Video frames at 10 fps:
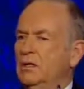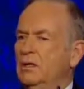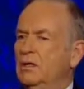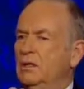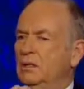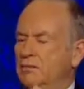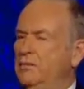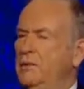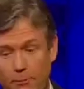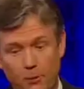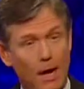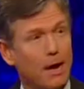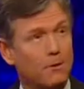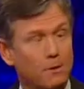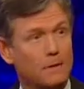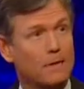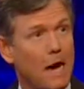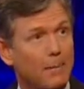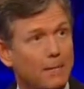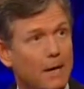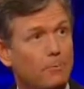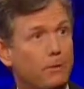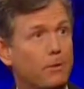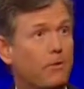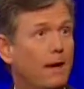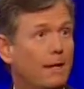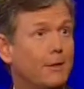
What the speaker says: Indeed, and if you have a top-down bureaucratic